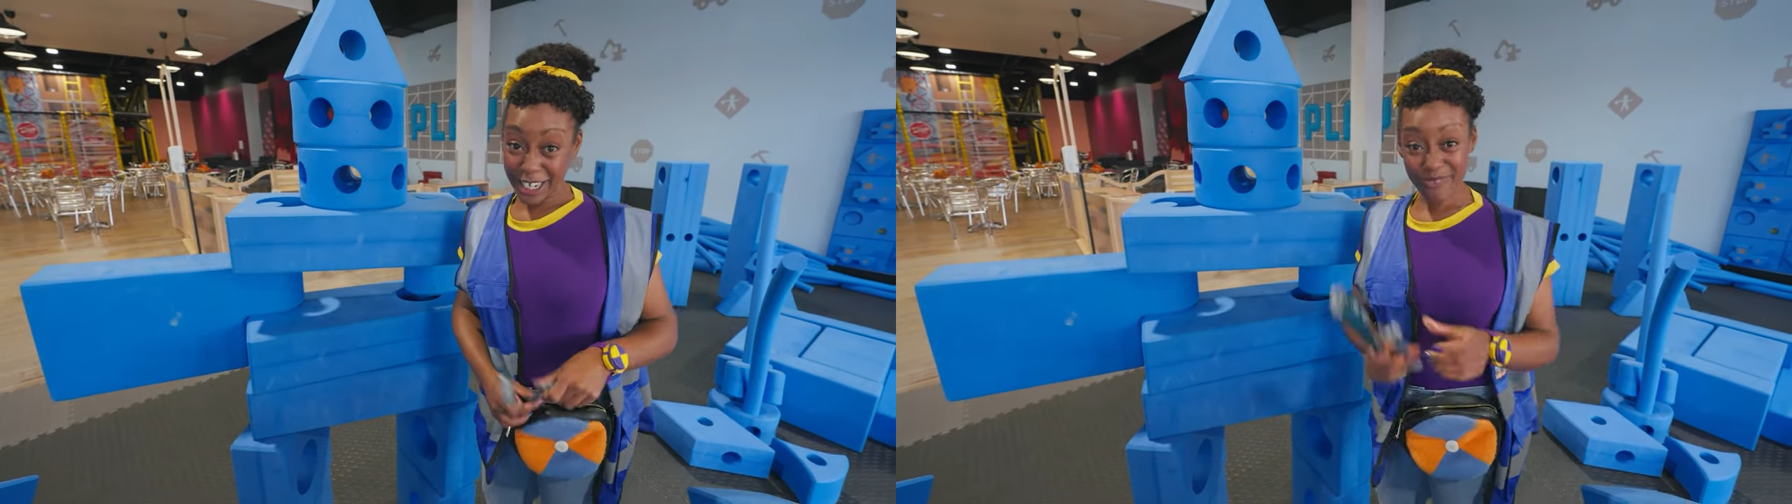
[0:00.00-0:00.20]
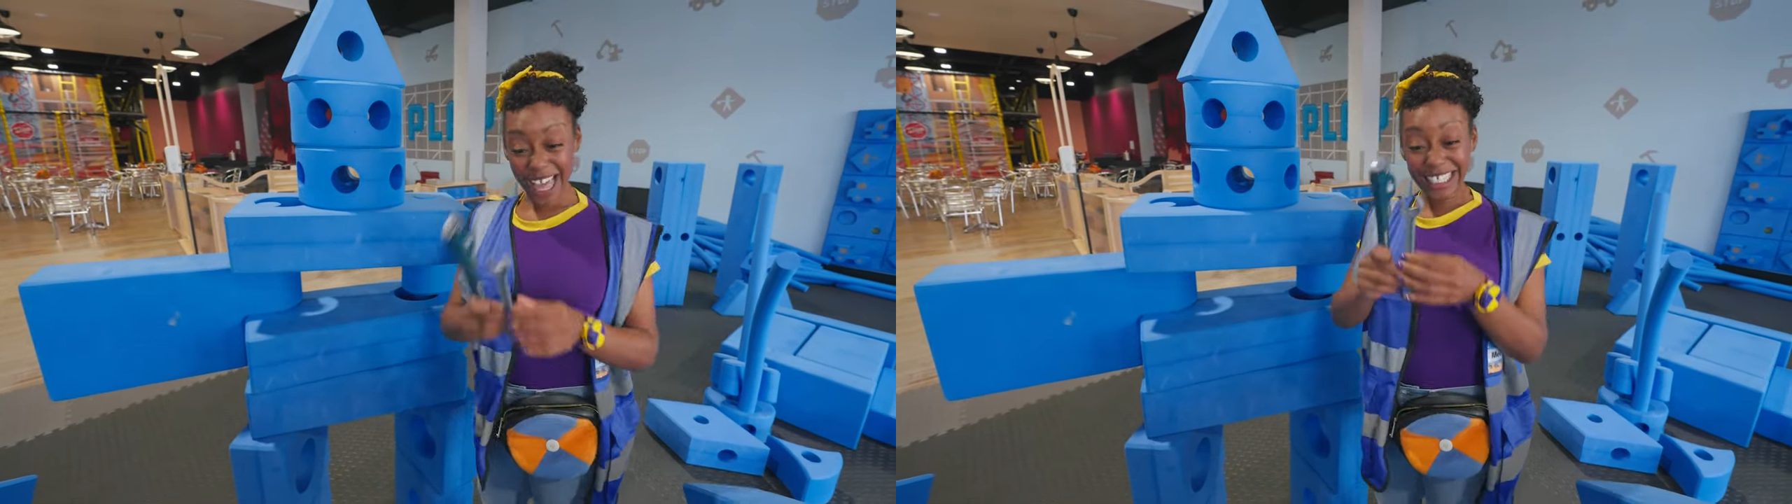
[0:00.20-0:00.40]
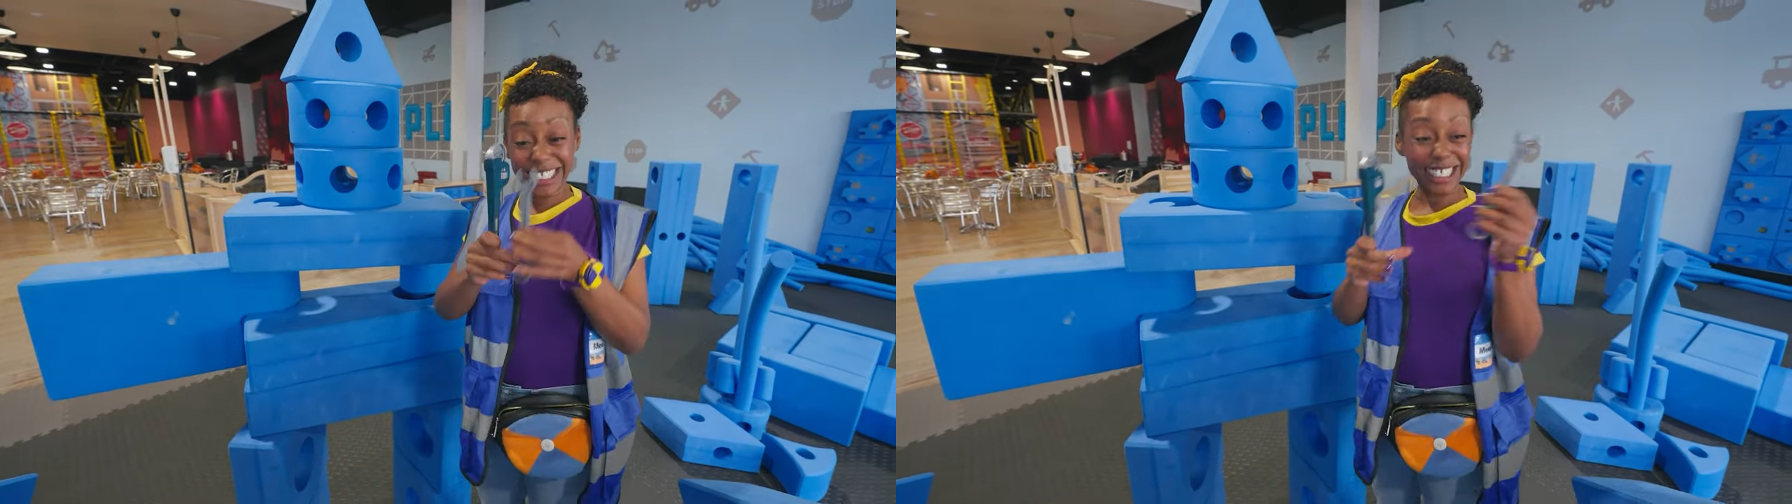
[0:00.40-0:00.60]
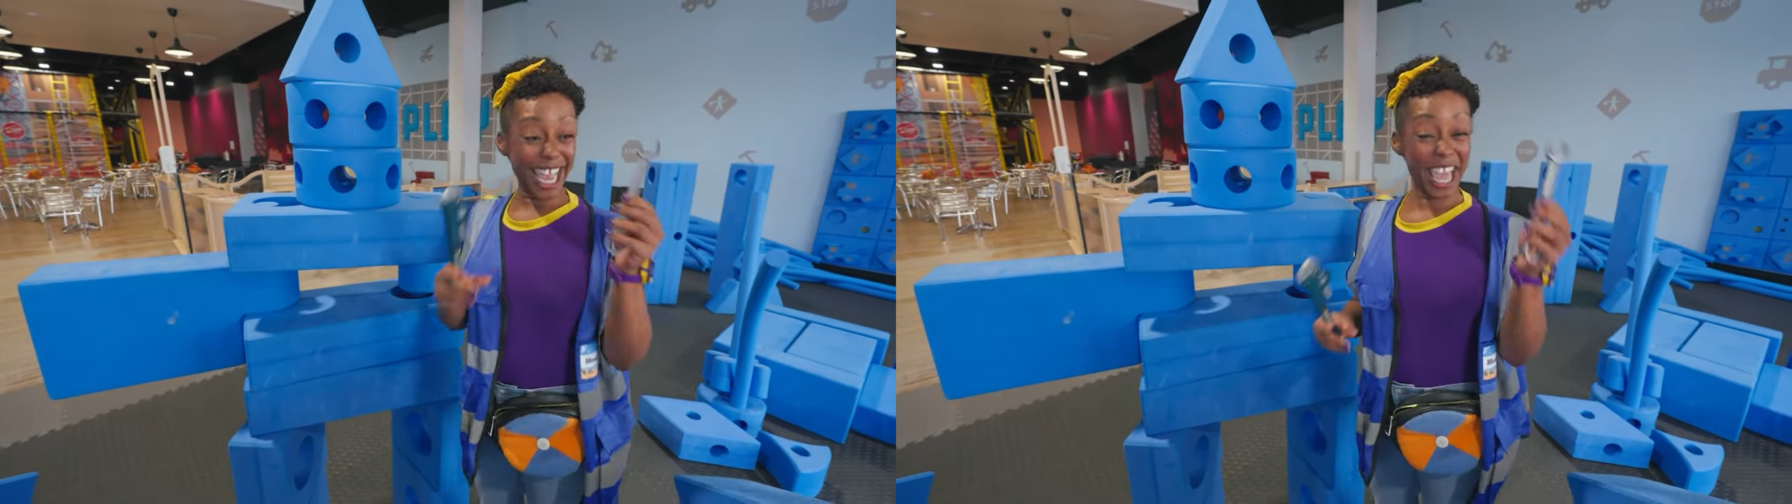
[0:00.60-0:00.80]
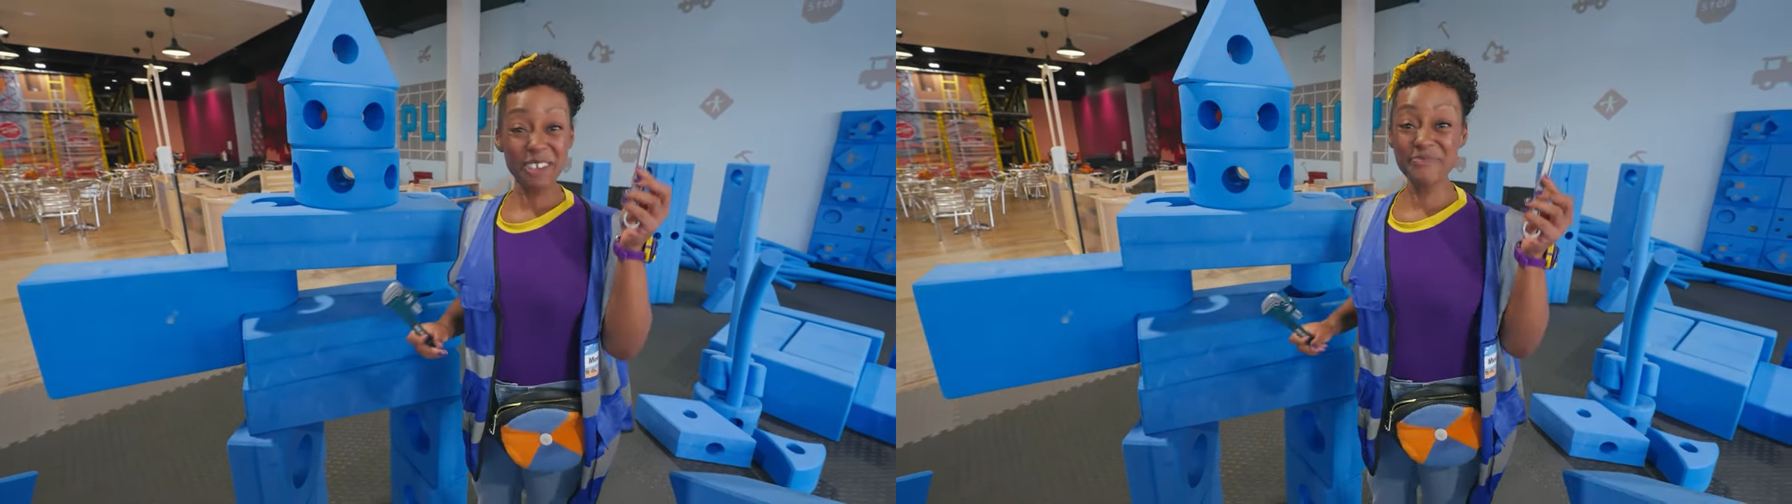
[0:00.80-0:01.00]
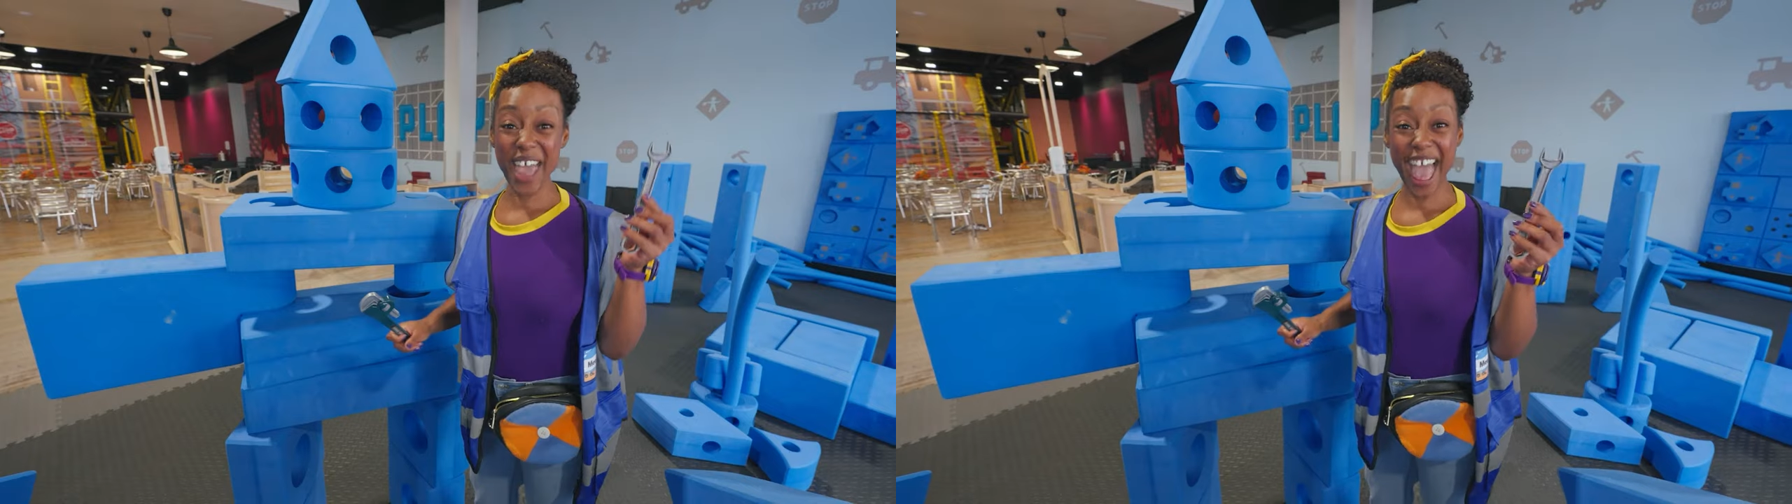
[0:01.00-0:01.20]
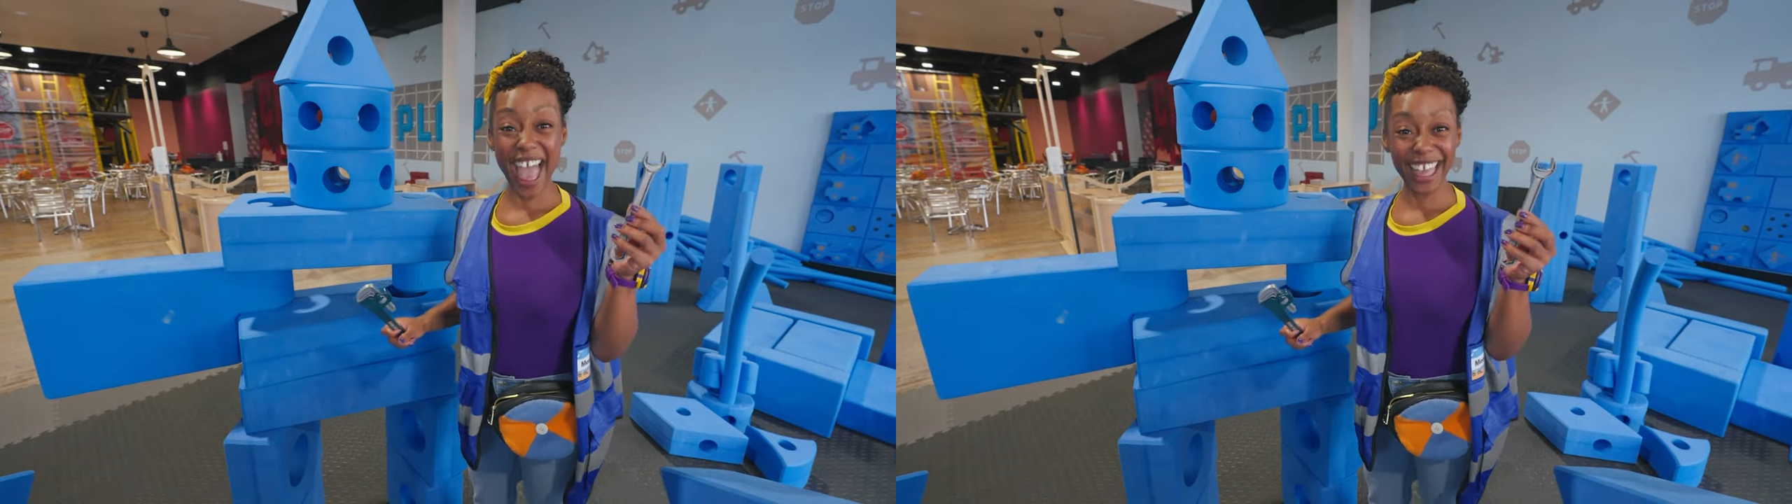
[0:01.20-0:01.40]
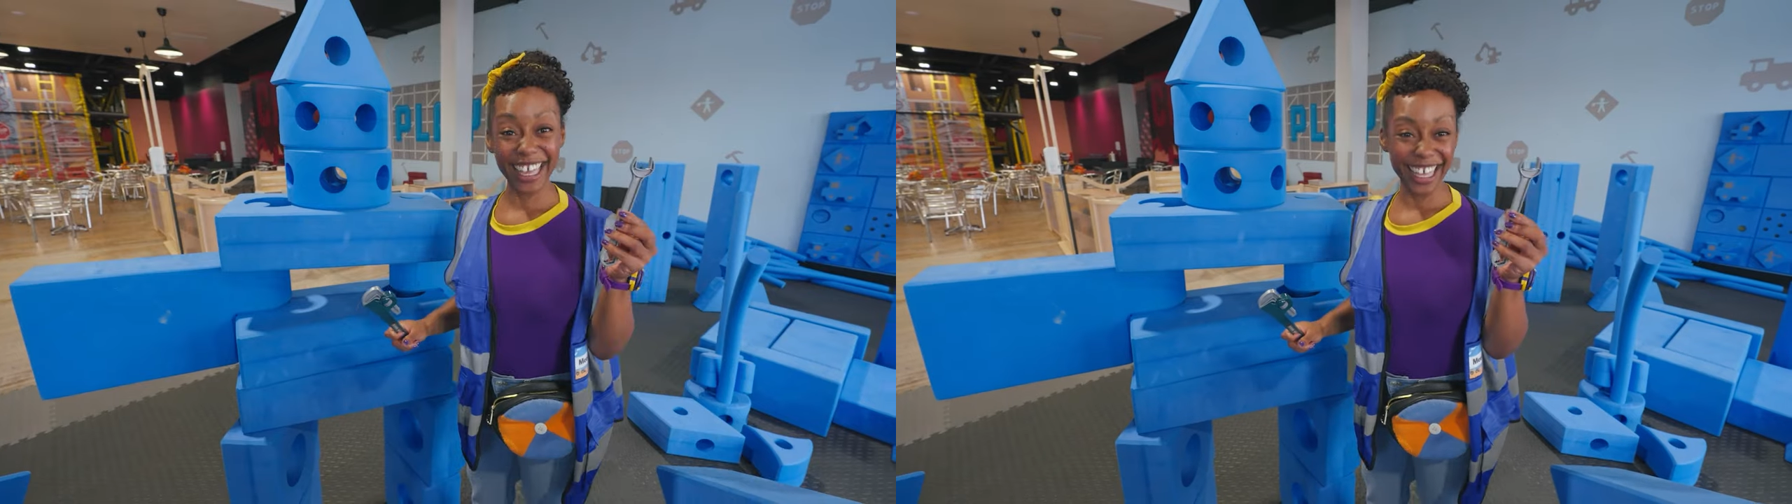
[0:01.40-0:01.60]
in my jam
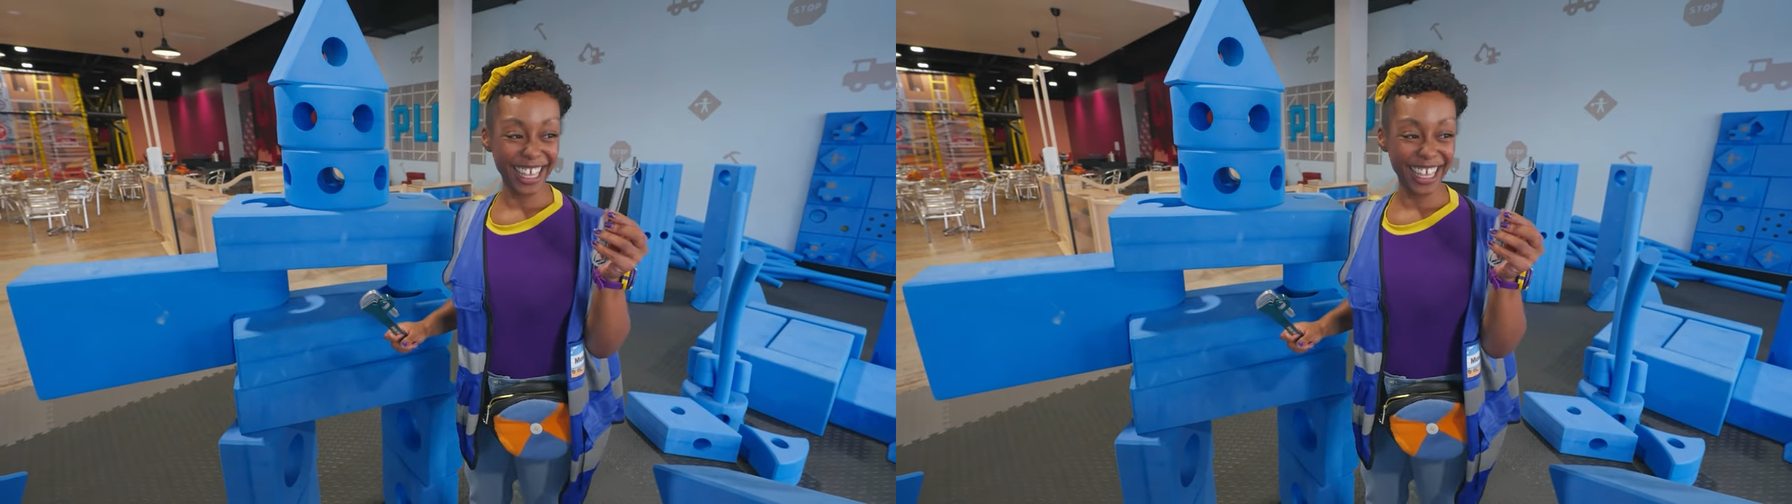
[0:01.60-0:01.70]
pack.